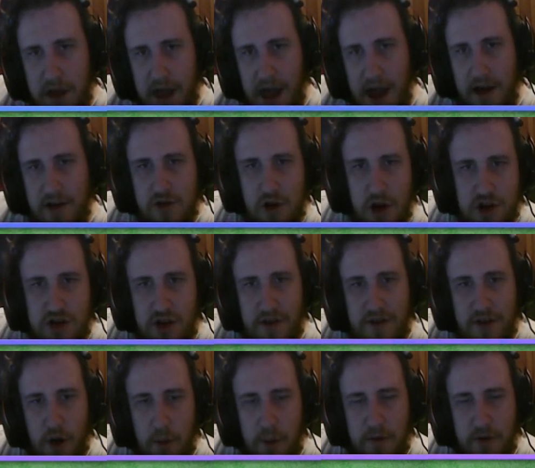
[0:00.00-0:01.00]
Yeah, Crusher
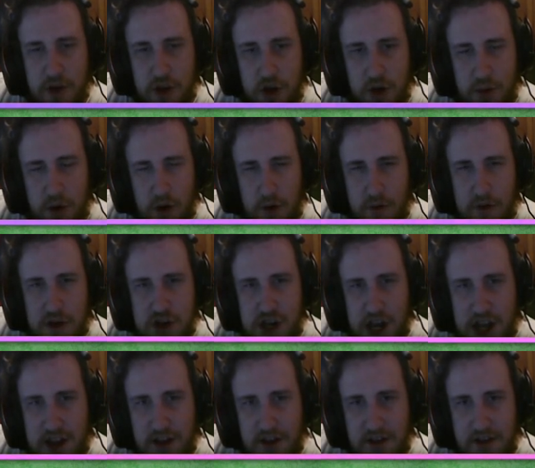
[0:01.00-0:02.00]
left it open for 2 moves.
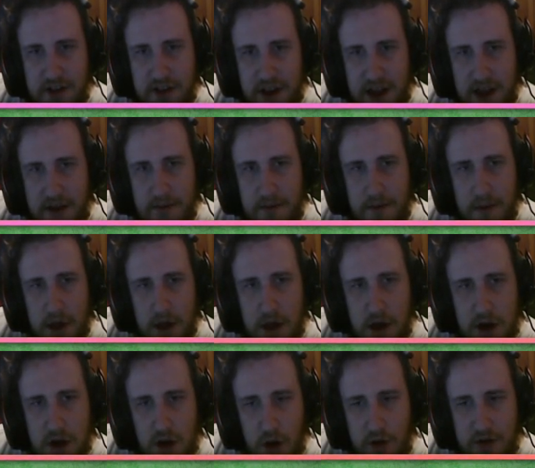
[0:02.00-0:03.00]
Jake doesn't see it.
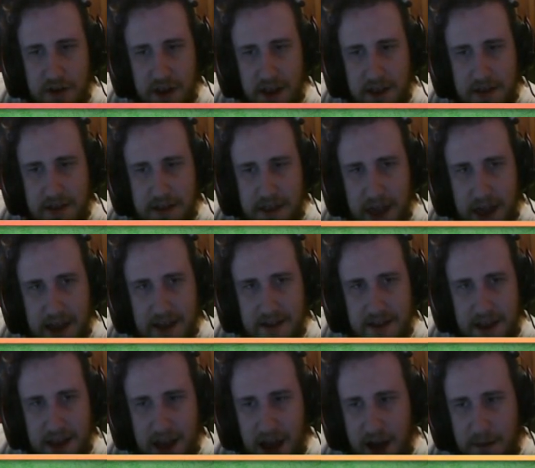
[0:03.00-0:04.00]
Goes in,
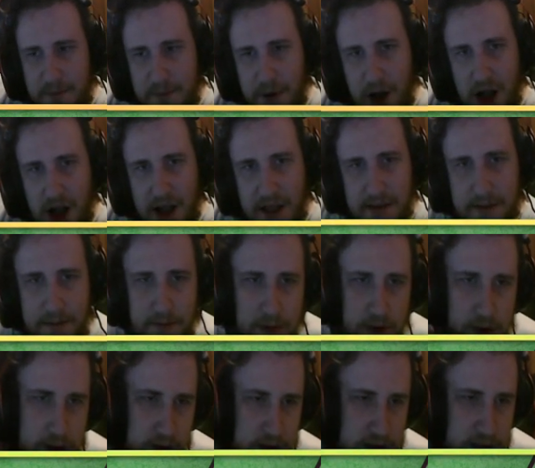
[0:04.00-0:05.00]
takes the pawn.
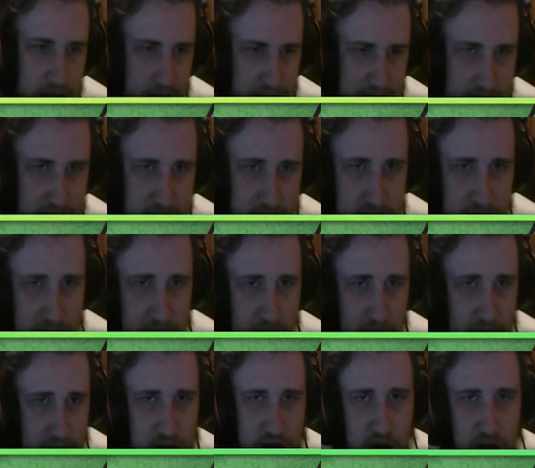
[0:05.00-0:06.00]
Nice.
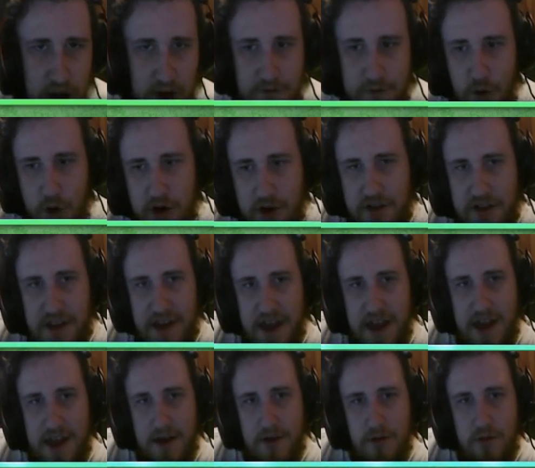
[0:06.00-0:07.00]
Gonna force
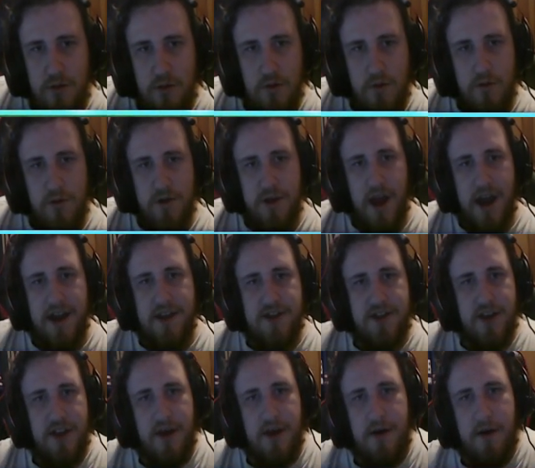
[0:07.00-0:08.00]
the
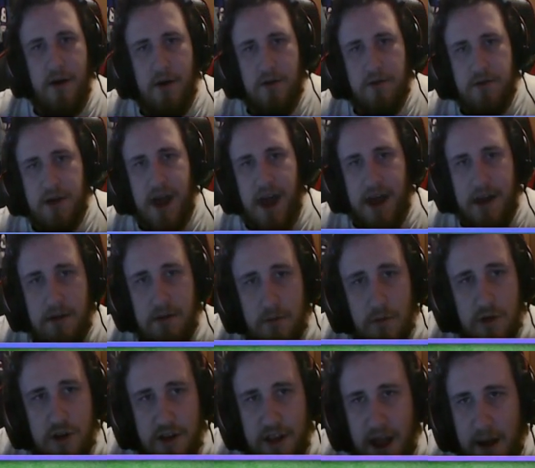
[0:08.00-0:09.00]
knight to the
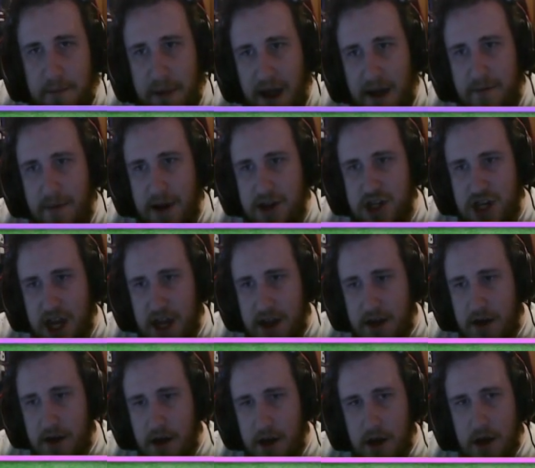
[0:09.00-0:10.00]
king, which is not bad by
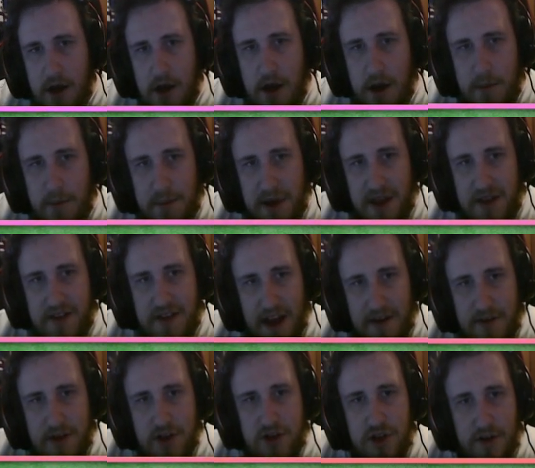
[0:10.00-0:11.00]
Jake.
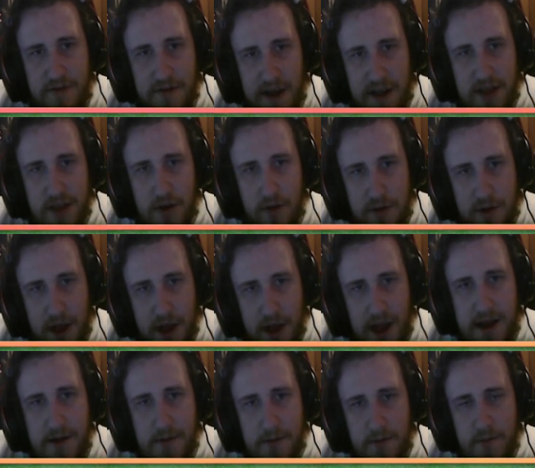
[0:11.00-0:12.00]
B7, defend the
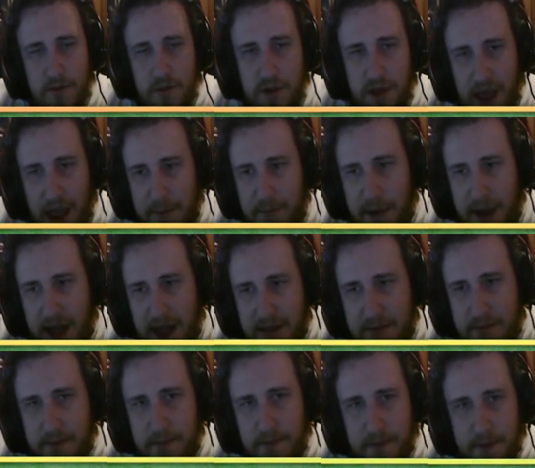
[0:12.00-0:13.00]
knight. Not
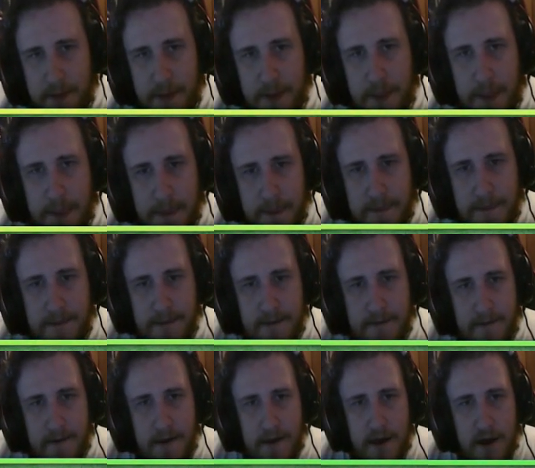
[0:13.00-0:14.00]
bad.
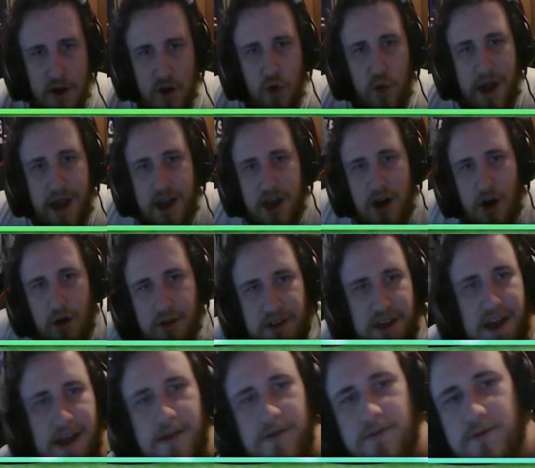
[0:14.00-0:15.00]
Queen
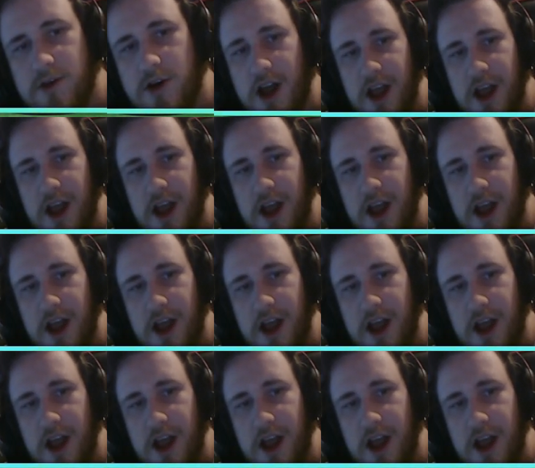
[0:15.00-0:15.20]
goes in.